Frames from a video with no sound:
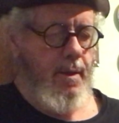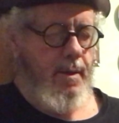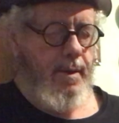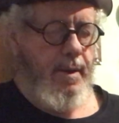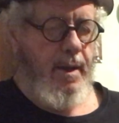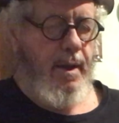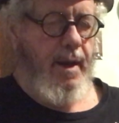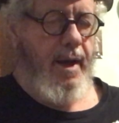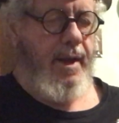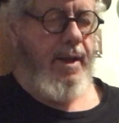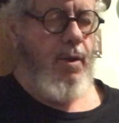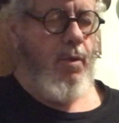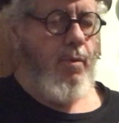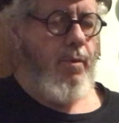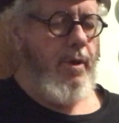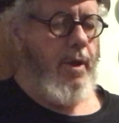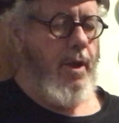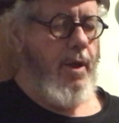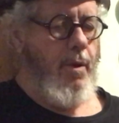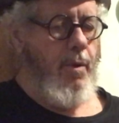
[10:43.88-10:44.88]
Now, I don't
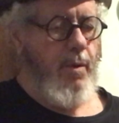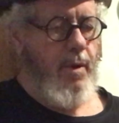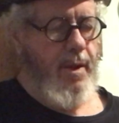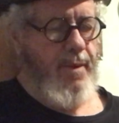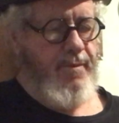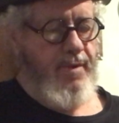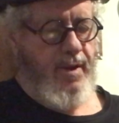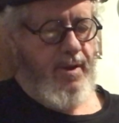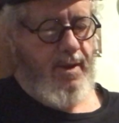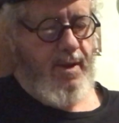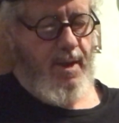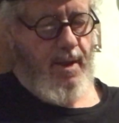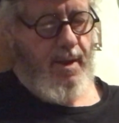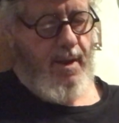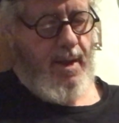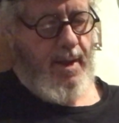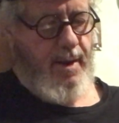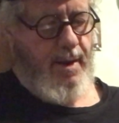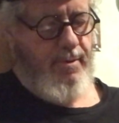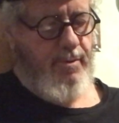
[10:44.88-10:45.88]
know if you dip.
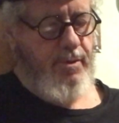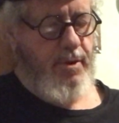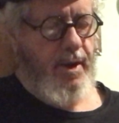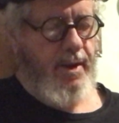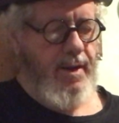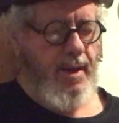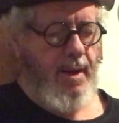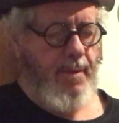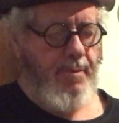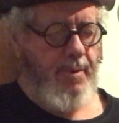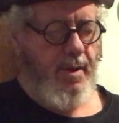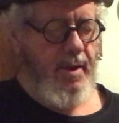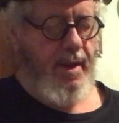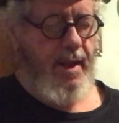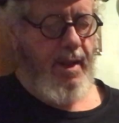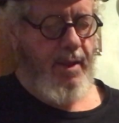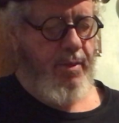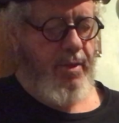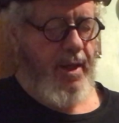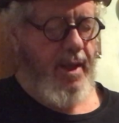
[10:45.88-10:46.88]
I never tried dipping it in
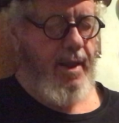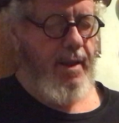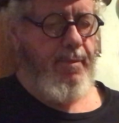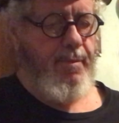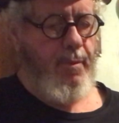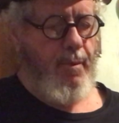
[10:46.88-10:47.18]
anything